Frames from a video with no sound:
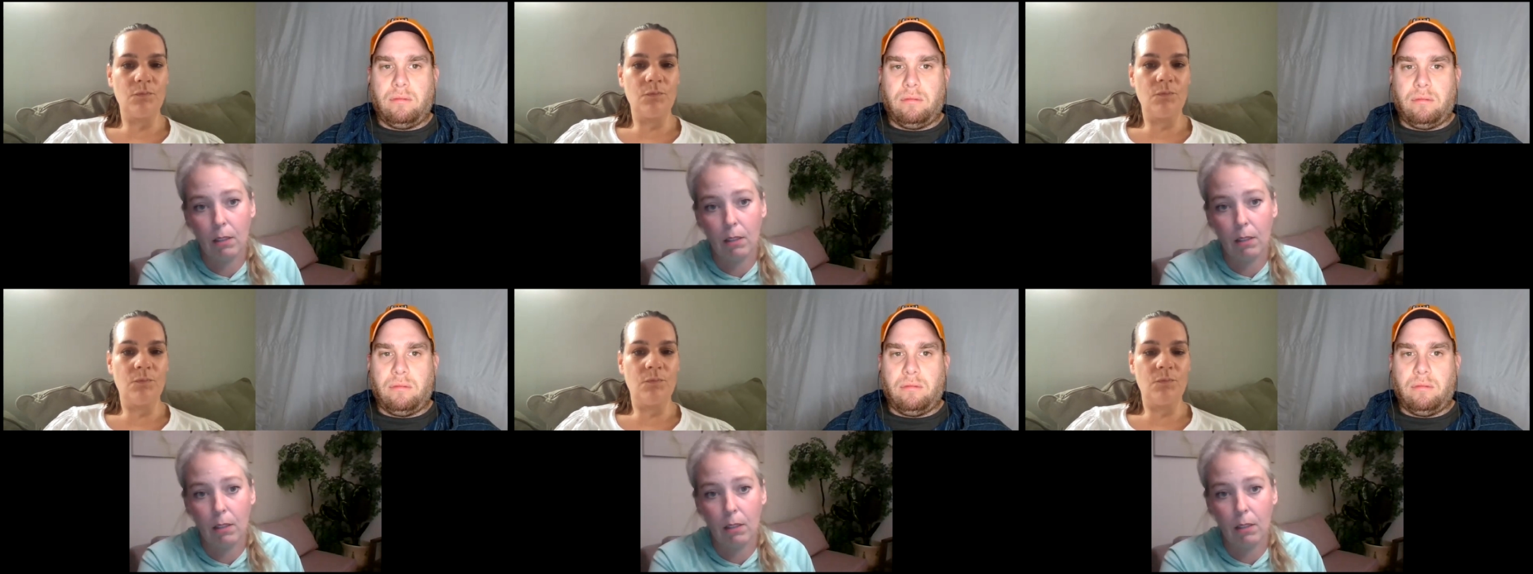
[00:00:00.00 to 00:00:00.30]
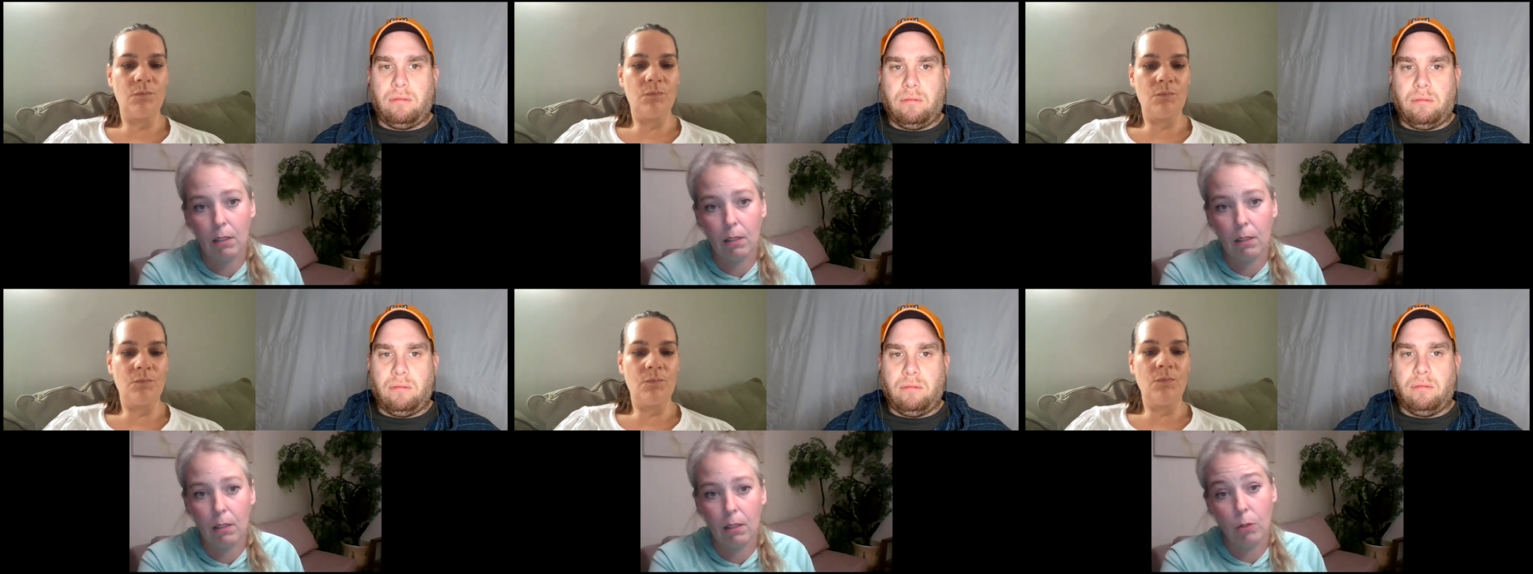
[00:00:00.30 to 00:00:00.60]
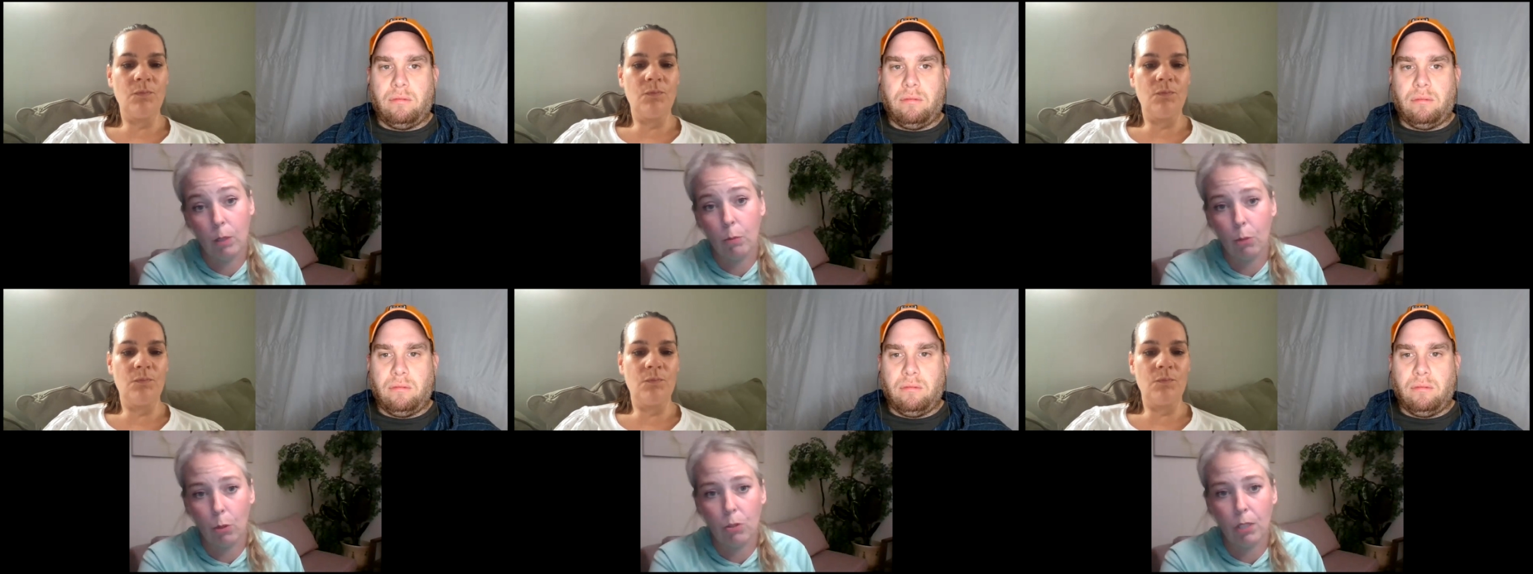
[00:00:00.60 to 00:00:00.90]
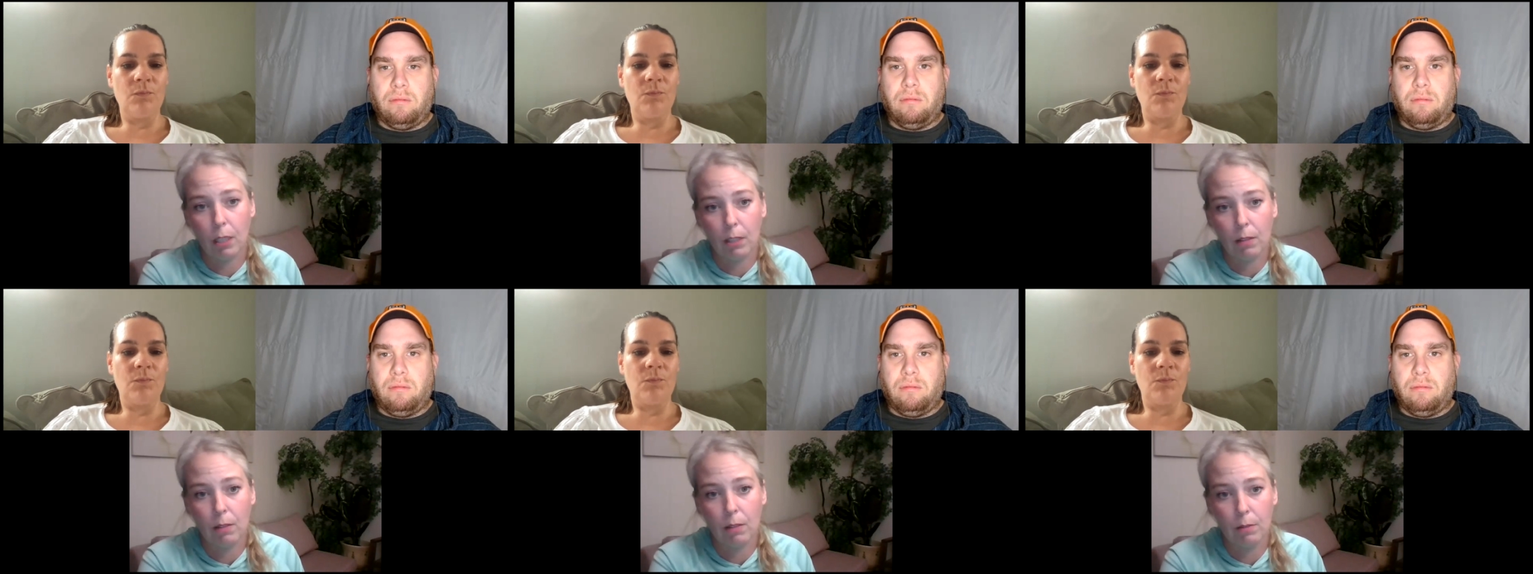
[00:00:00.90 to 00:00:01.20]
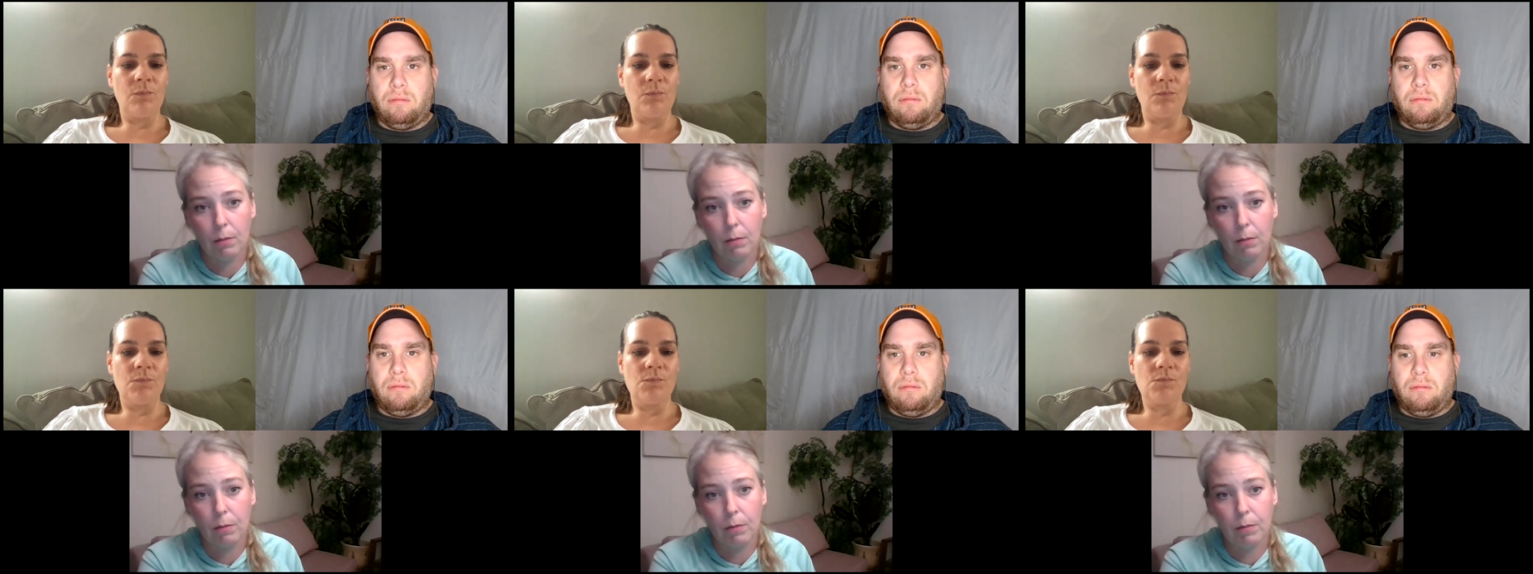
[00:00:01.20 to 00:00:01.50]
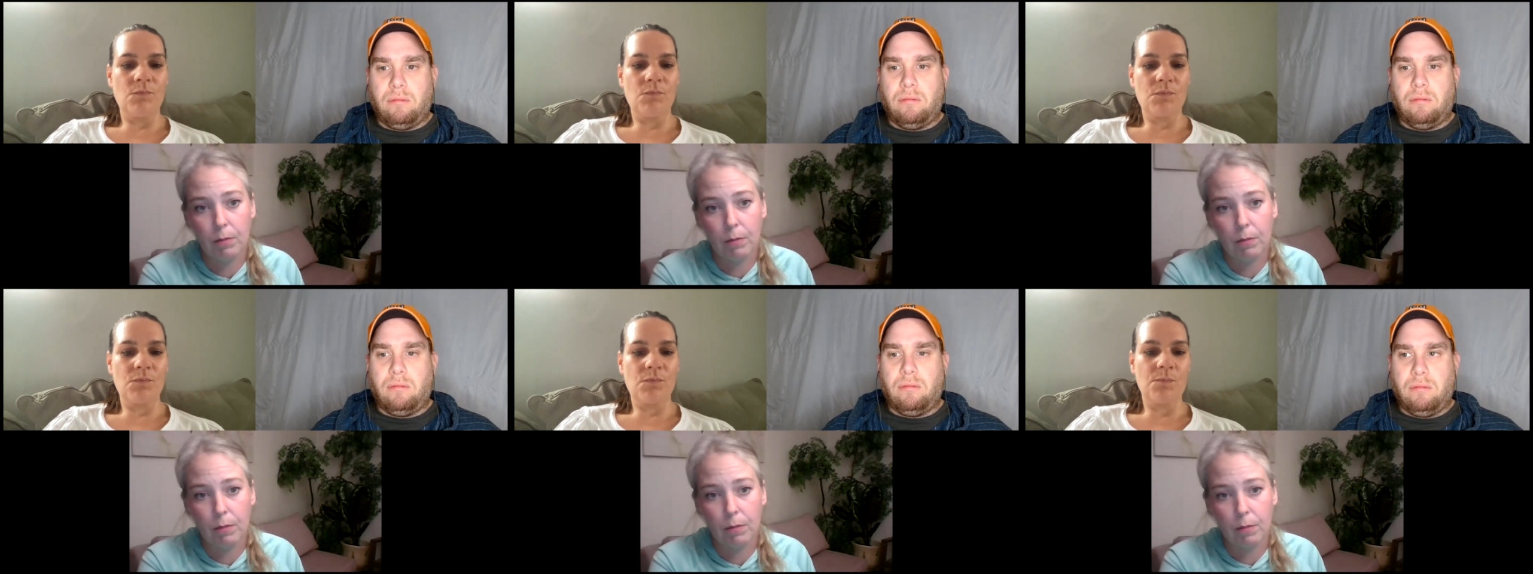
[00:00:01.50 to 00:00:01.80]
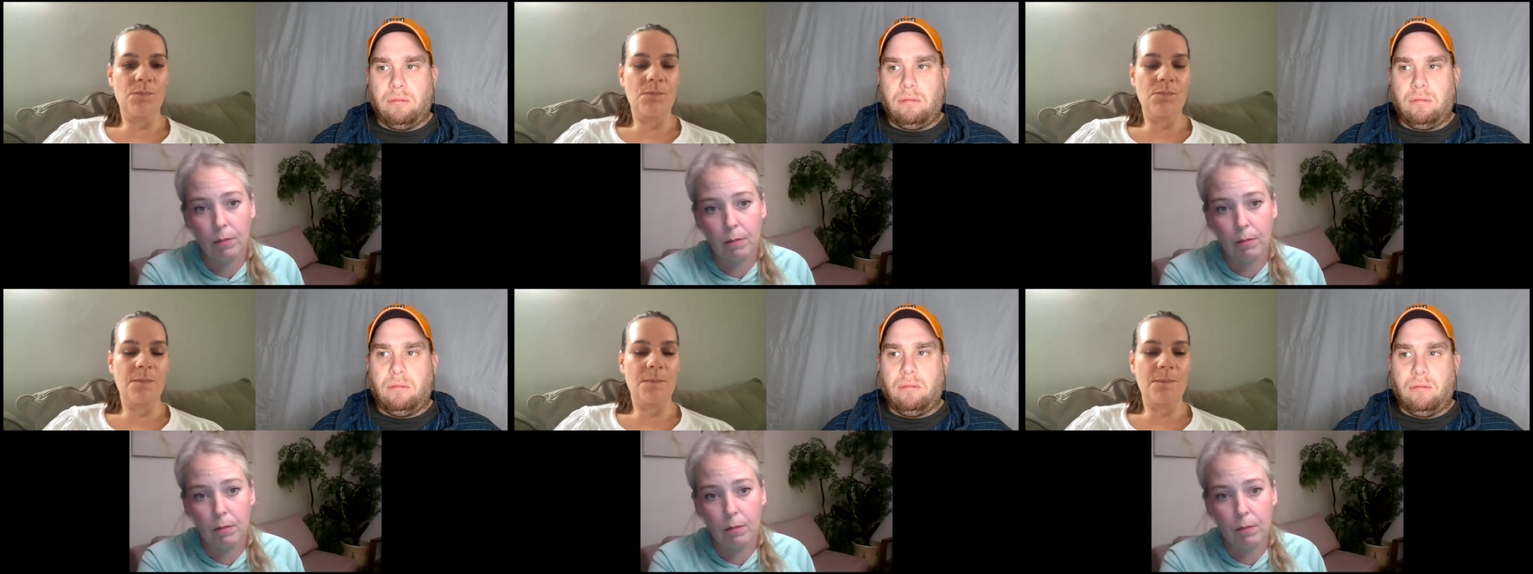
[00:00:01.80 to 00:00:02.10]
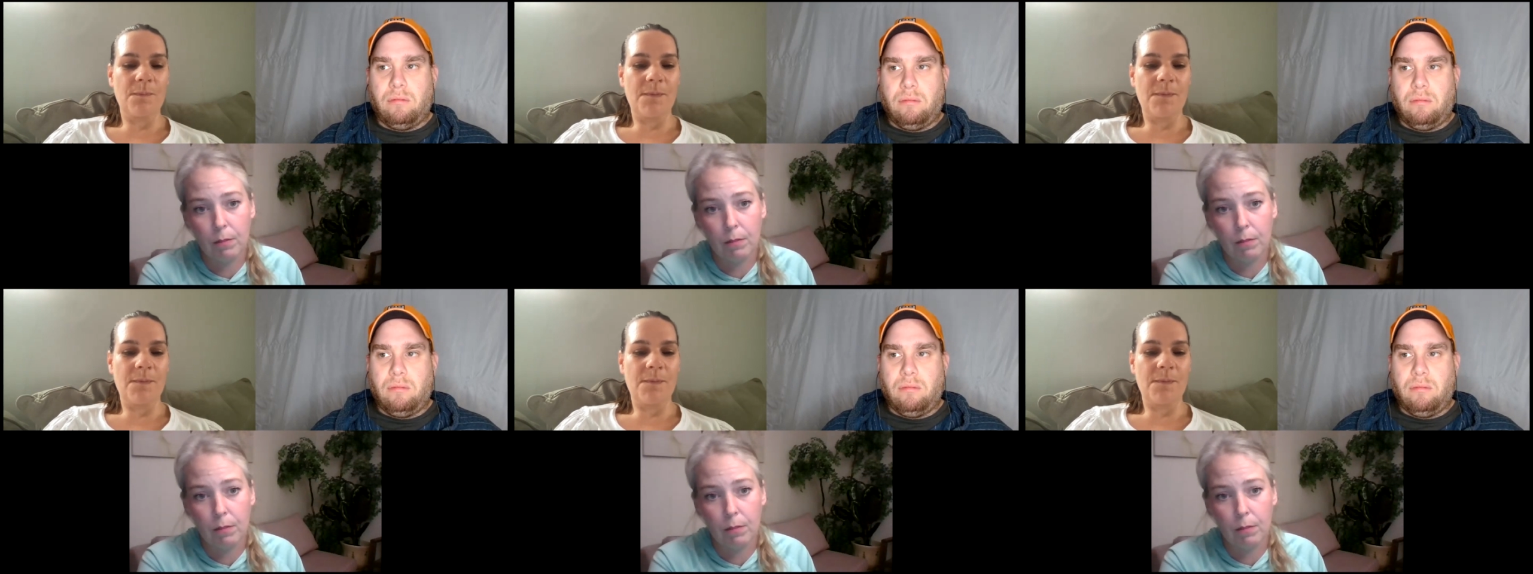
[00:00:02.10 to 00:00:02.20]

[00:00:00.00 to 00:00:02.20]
No one is speaking in this clip.